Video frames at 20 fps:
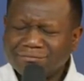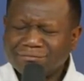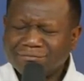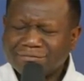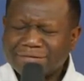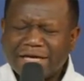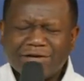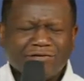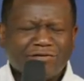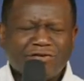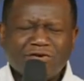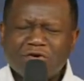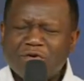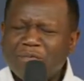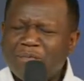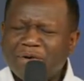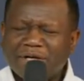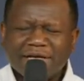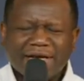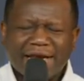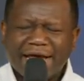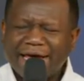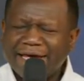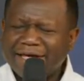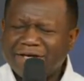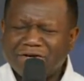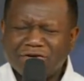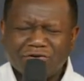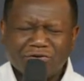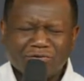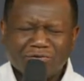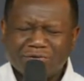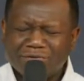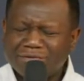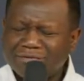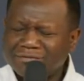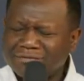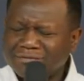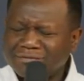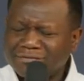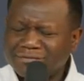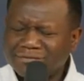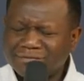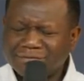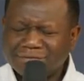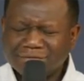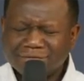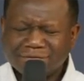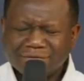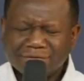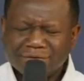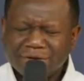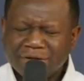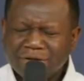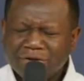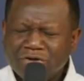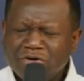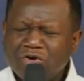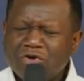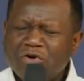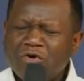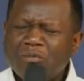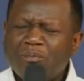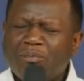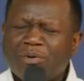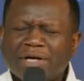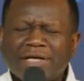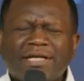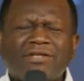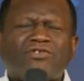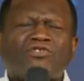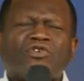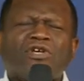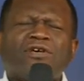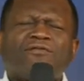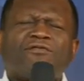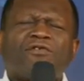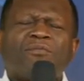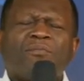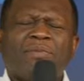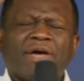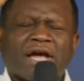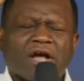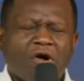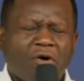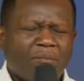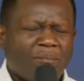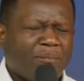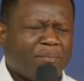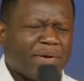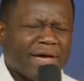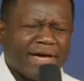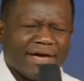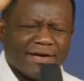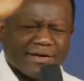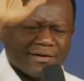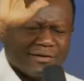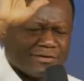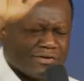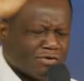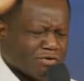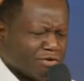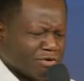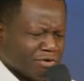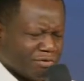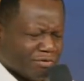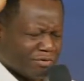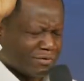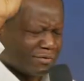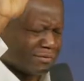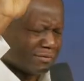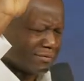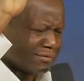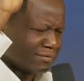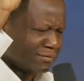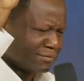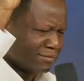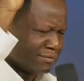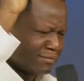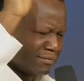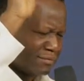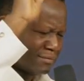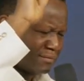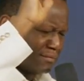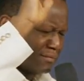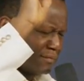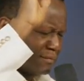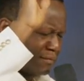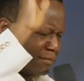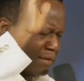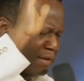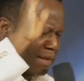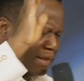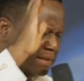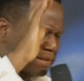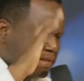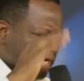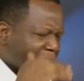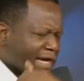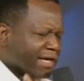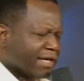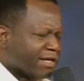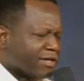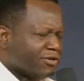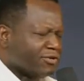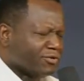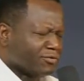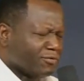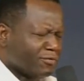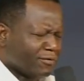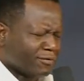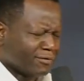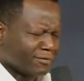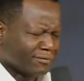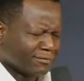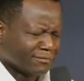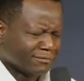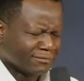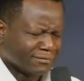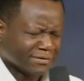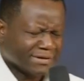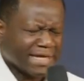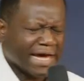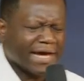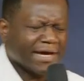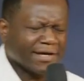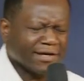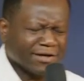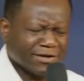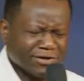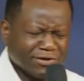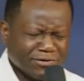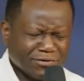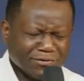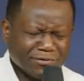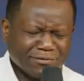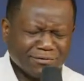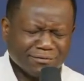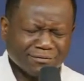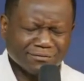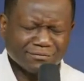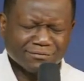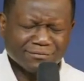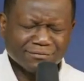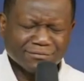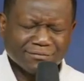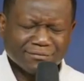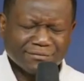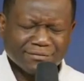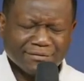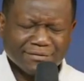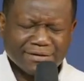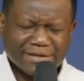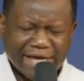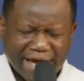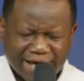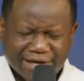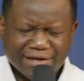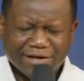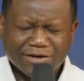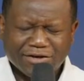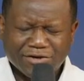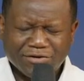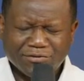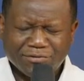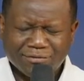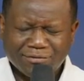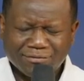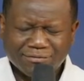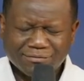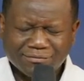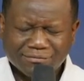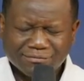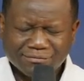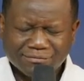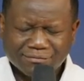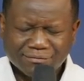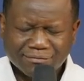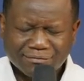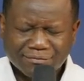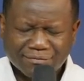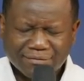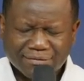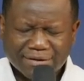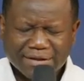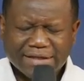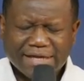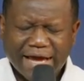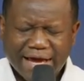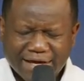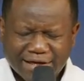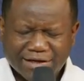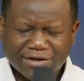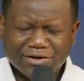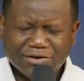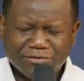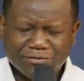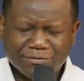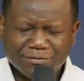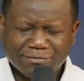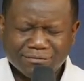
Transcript: There's nobody like you. Nobody to even be compared to you. Thank you. Thank you. Thank you. Thank you.